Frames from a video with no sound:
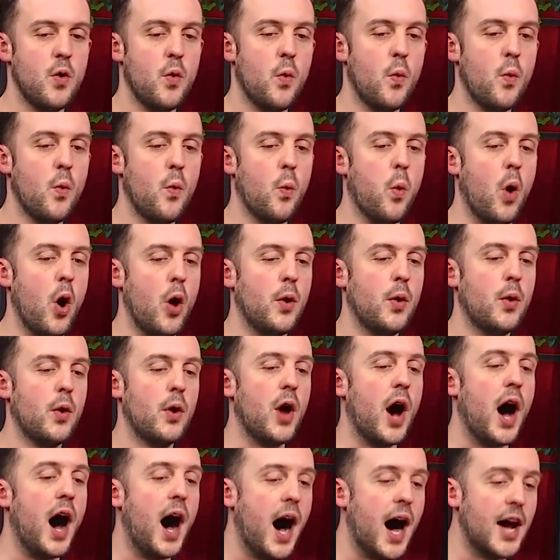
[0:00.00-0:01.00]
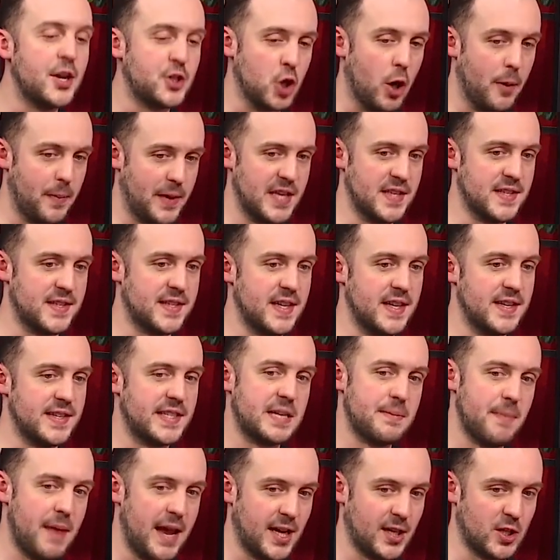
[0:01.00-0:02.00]
What our job is
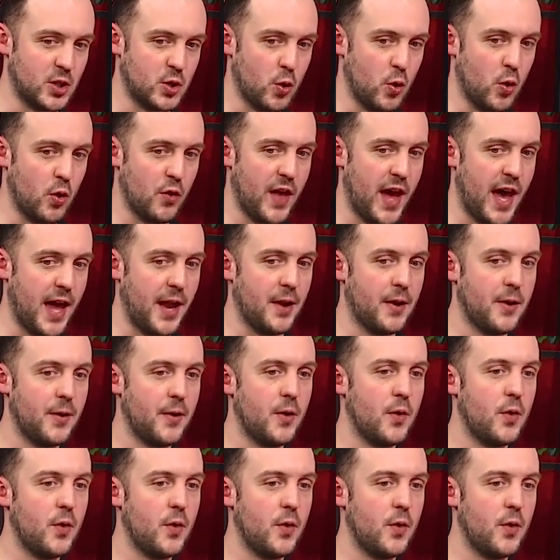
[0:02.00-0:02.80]
to make sure that